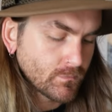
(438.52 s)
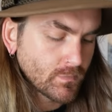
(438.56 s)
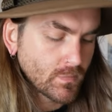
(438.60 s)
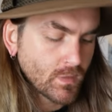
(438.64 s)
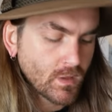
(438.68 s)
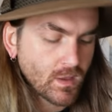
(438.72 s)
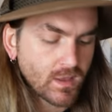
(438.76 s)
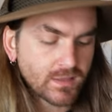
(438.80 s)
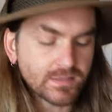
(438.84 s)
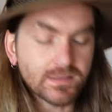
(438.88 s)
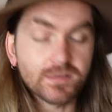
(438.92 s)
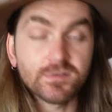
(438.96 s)

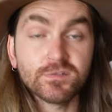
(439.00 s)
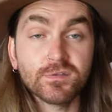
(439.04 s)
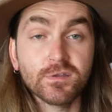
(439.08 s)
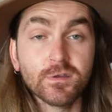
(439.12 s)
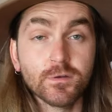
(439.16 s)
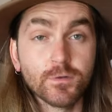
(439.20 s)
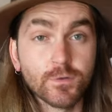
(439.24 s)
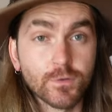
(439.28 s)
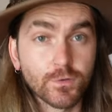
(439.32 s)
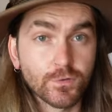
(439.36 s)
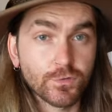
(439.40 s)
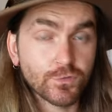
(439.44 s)
at least
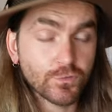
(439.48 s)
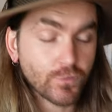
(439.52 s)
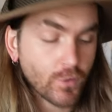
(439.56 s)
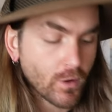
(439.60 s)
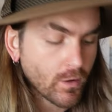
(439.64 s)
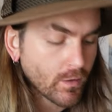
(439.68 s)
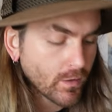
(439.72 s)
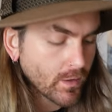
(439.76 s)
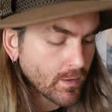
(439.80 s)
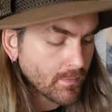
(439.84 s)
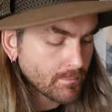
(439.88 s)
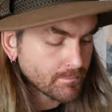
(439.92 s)
here in
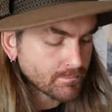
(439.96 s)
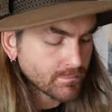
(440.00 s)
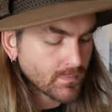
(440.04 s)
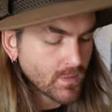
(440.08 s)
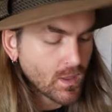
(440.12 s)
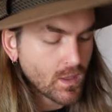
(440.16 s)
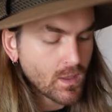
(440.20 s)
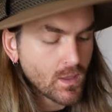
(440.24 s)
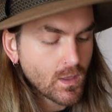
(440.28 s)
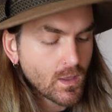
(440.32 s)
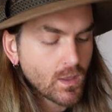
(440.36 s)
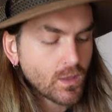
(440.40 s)
Australia.
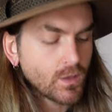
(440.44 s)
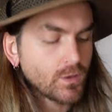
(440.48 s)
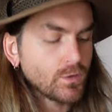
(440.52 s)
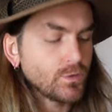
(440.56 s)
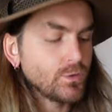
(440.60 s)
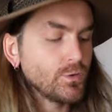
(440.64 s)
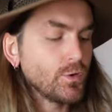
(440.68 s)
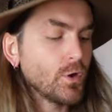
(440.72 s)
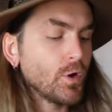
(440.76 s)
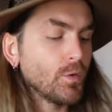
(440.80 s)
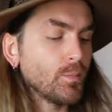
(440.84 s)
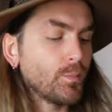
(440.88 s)

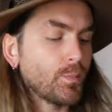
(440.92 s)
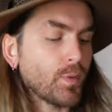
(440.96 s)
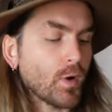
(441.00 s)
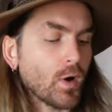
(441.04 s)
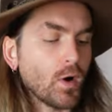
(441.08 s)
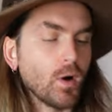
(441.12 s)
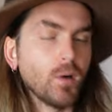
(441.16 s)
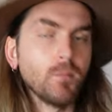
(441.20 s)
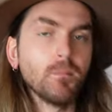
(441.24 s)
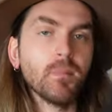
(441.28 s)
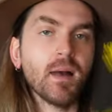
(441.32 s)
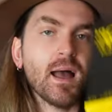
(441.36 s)
Joop
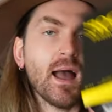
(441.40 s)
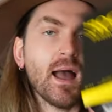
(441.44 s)
Homme